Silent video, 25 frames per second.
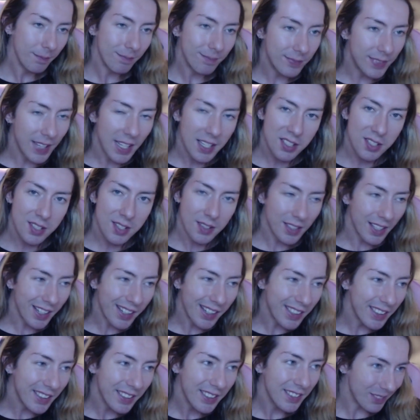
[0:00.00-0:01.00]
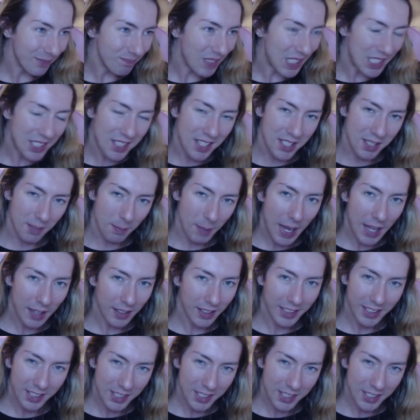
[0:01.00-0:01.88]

That's like, it doesn't matter. Like,